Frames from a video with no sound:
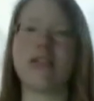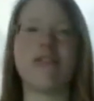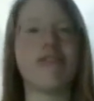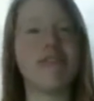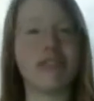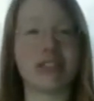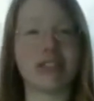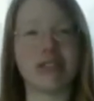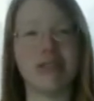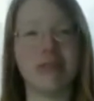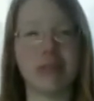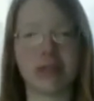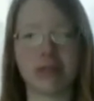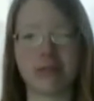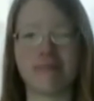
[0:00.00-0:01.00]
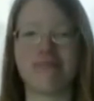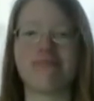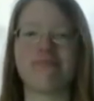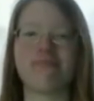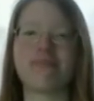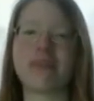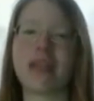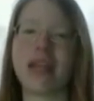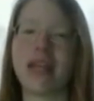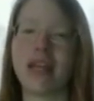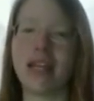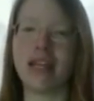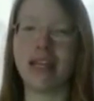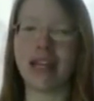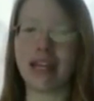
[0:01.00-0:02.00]
Physical book.
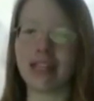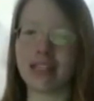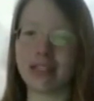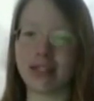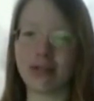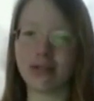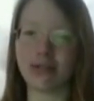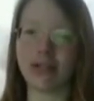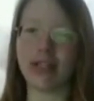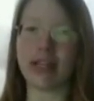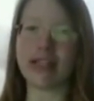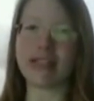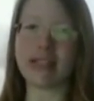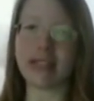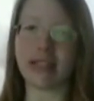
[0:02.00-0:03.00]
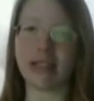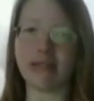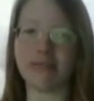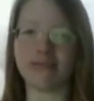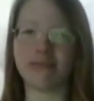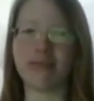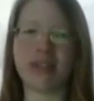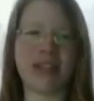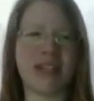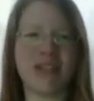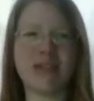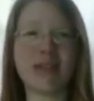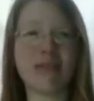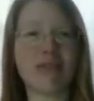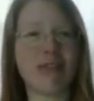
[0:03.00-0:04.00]
Nights out or nights in?
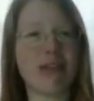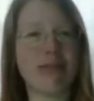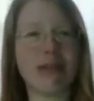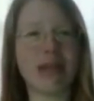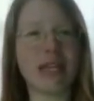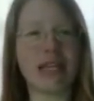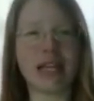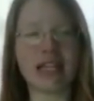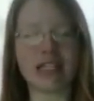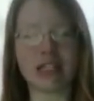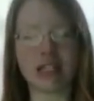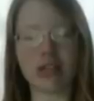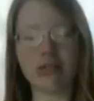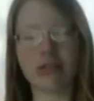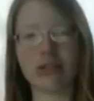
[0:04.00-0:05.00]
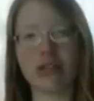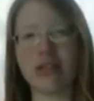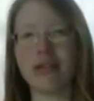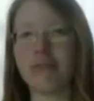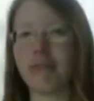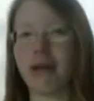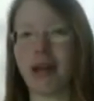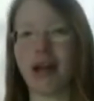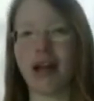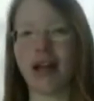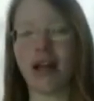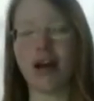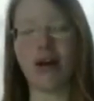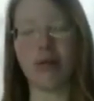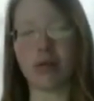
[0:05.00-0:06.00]
Don't get very many nights out, but I
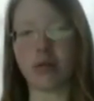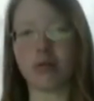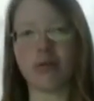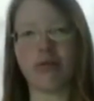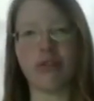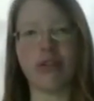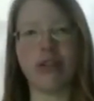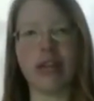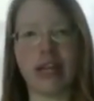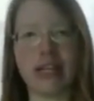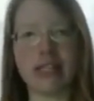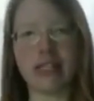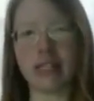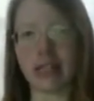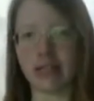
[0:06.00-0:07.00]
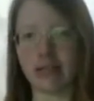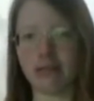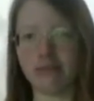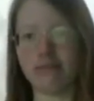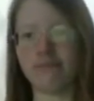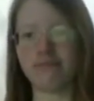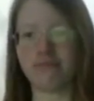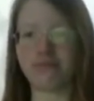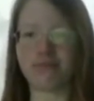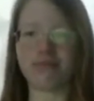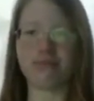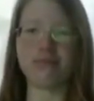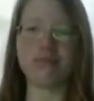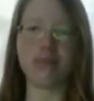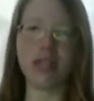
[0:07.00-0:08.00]
always prefer nights in.
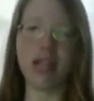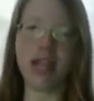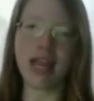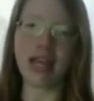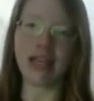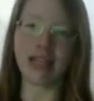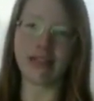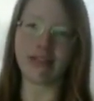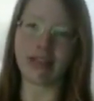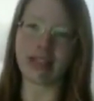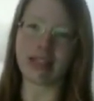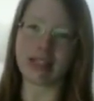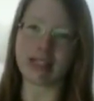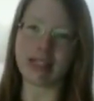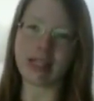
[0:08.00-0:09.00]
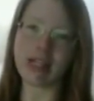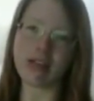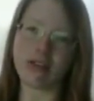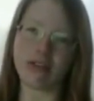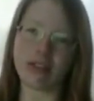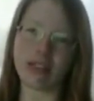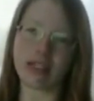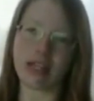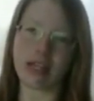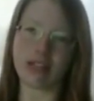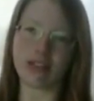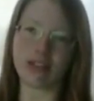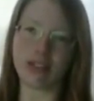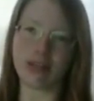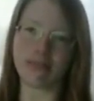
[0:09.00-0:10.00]
Living in the city or in the
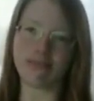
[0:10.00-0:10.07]
country?